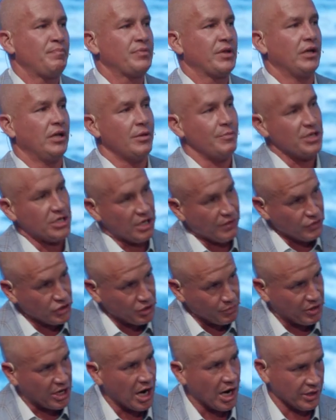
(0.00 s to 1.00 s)
And let me give you
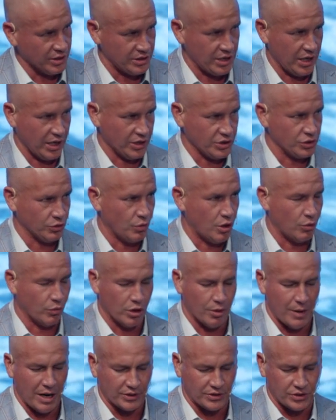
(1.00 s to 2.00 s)
some context to what
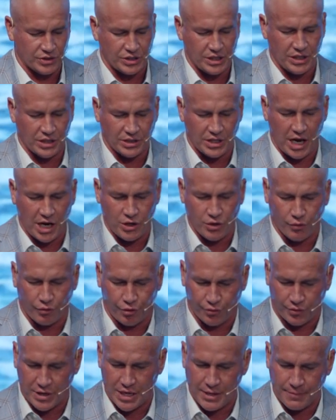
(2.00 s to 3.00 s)
we're about to see in Daniel
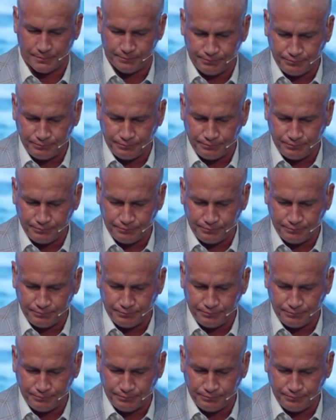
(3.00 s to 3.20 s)
3.